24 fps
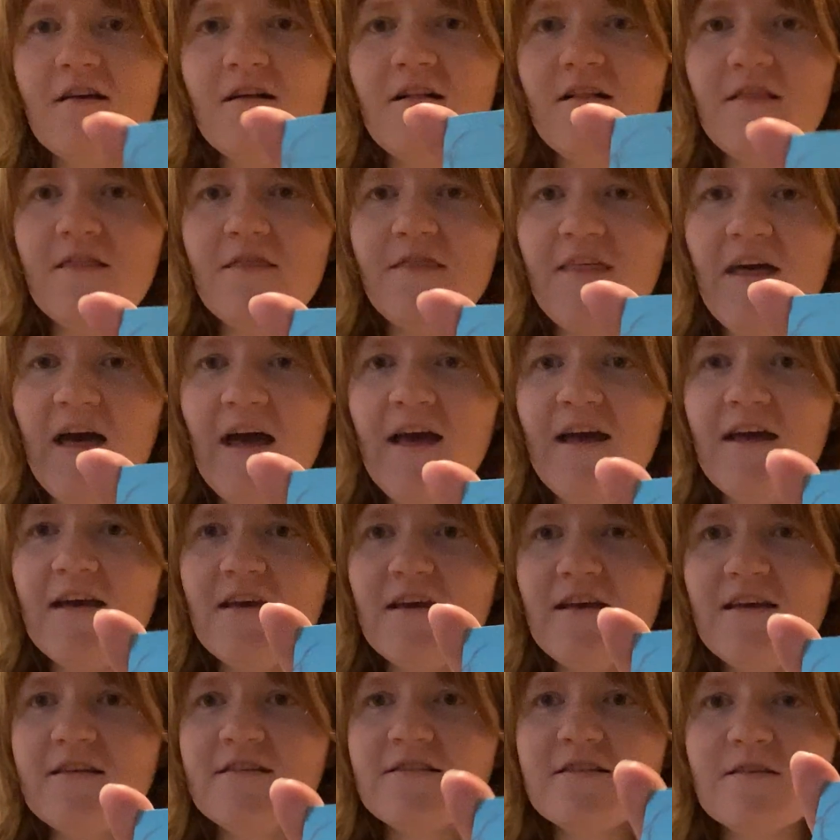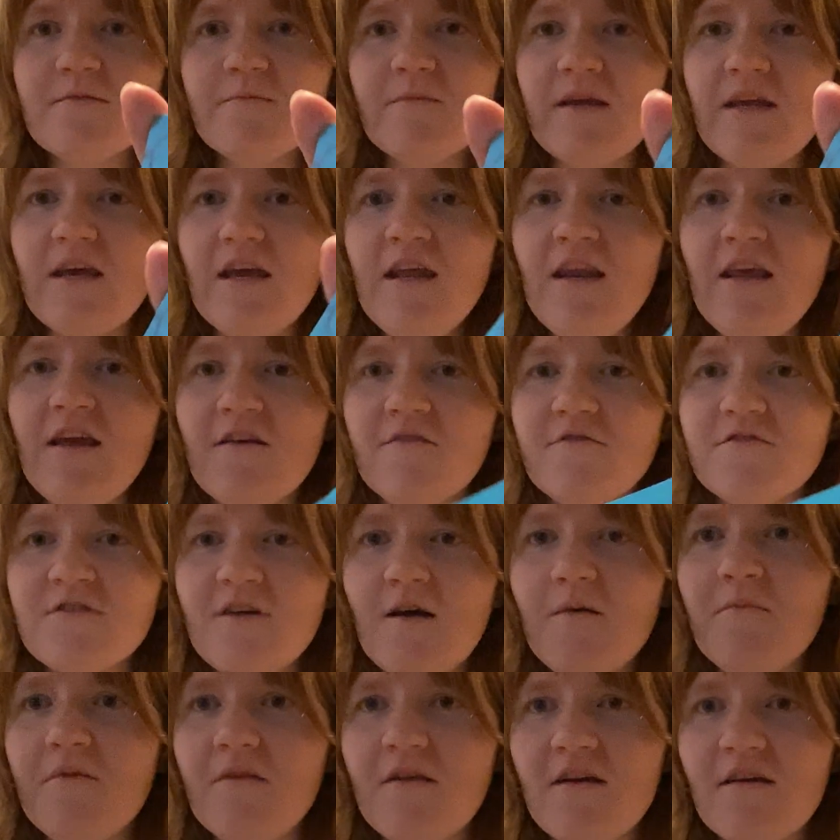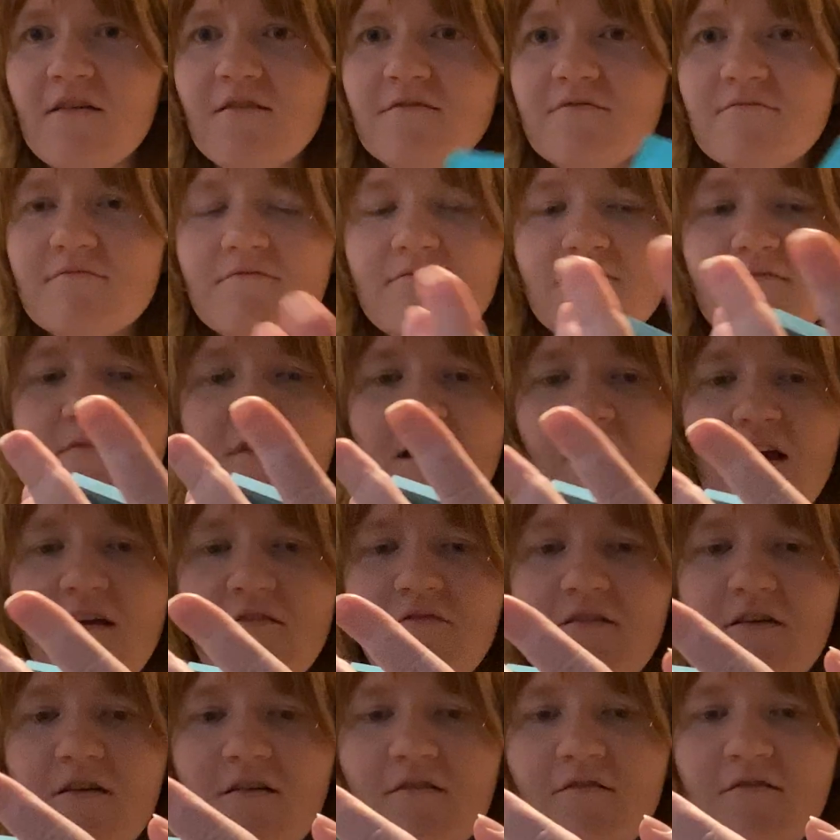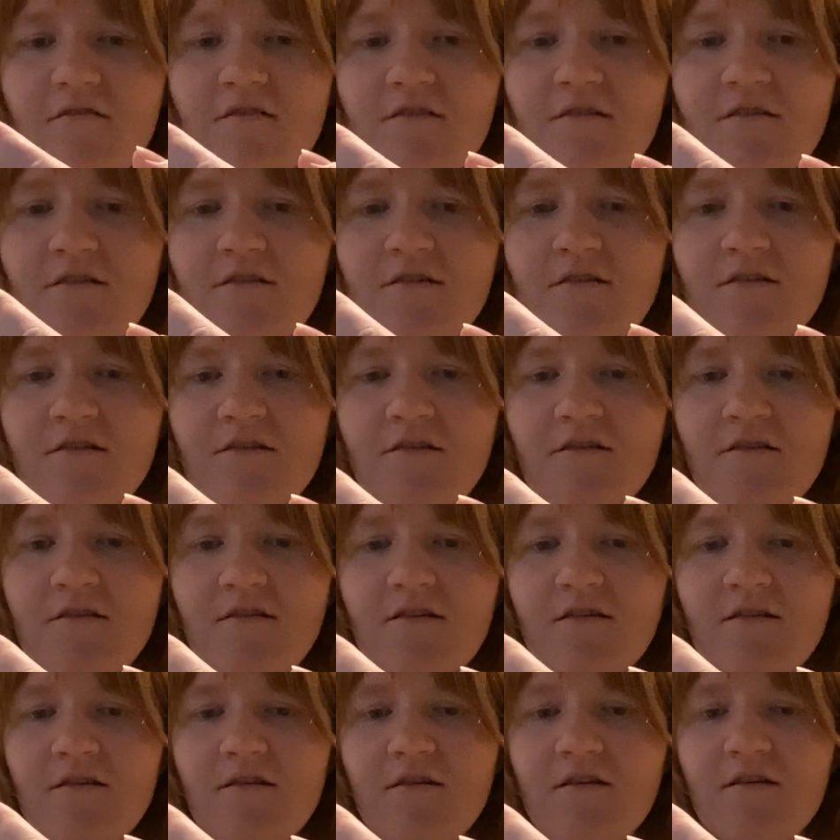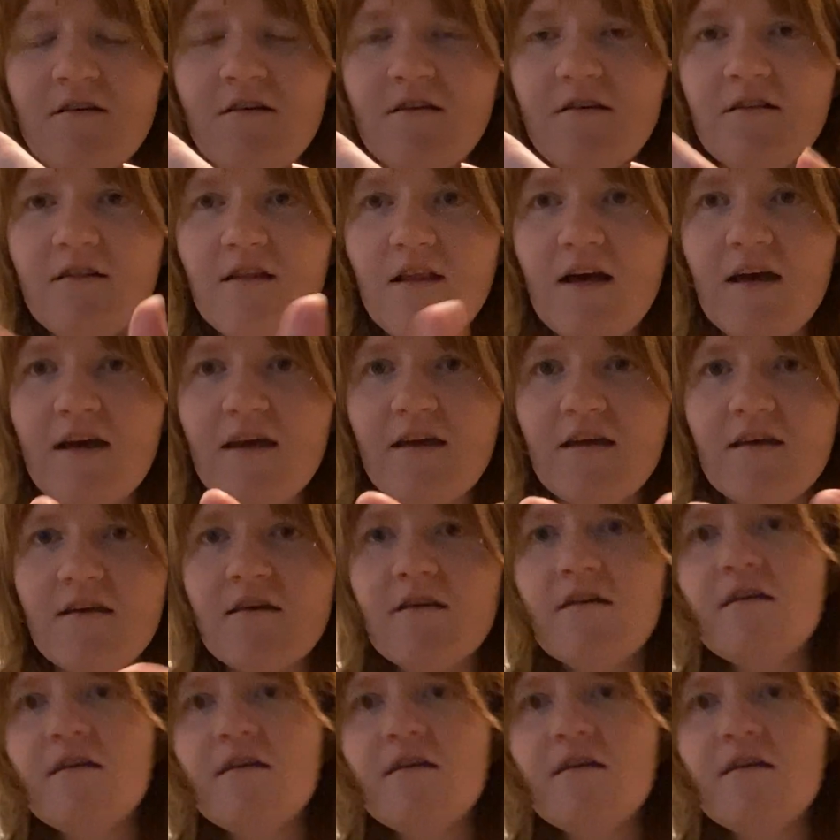that is the beginning of something, I feel. Like,